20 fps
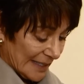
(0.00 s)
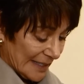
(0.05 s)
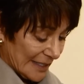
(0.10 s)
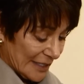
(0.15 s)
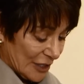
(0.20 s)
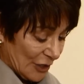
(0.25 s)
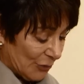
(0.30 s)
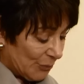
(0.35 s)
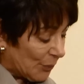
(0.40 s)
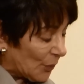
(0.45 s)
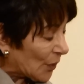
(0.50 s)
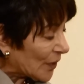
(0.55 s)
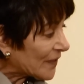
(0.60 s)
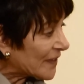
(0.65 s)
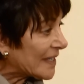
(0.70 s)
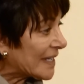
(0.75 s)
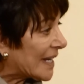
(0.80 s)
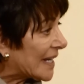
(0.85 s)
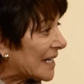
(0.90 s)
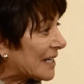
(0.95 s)
So more
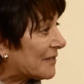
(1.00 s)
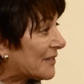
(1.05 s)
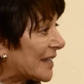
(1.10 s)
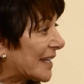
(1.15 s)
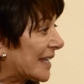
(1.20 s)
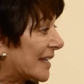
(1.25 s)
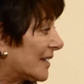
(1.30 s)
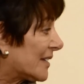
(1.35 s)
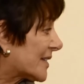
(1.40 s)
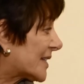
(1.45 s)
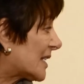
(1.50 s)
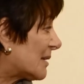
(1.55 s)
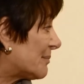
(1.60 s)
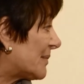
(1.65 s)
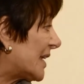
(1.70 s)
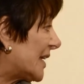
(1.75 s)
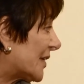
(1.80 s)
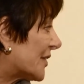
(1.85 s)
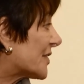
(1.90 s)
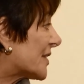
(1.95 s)
than anything else,
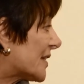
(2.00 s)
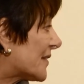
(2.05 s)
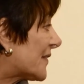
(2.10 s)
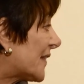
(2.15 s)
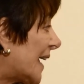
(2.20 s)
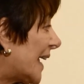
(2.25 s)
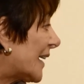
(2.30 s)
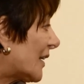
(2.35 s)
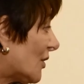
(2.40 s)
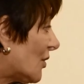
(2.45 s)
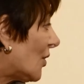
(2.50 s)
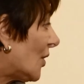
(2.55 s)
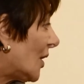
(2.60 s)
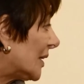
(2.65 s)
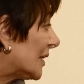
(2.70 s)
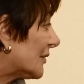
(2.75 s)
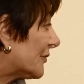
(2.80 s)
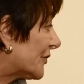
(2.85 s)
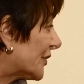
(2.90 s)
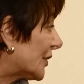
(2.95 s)
I'm here to thank
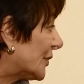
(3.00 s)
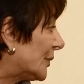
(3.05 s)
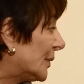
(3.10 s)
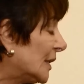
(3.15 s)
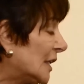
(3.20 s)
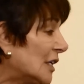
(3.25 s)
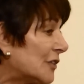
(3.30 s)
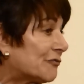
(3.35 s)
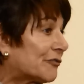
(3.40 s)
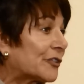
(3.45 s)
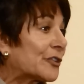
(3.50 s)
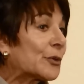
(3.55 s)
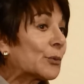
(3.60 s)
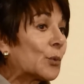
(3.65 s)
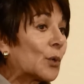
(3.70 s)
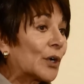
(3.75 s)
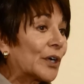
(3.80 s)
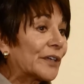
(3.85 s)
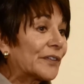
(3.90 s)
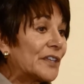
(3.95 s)
all of you for the
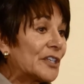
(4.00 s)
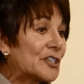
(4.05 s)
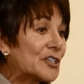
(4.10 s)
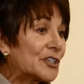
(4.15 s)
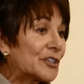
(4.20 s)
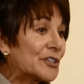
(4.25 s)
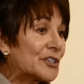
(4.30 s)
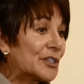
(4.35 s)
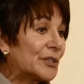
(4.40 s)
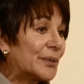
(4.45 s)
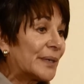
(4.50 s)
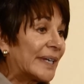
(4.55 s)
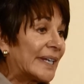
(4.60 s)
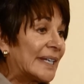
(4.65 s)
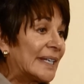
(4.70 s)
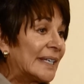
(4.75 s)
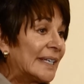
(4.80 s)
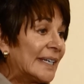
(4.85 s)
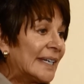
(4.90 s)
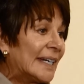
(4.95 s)
work that you're
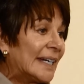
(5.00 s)
doing.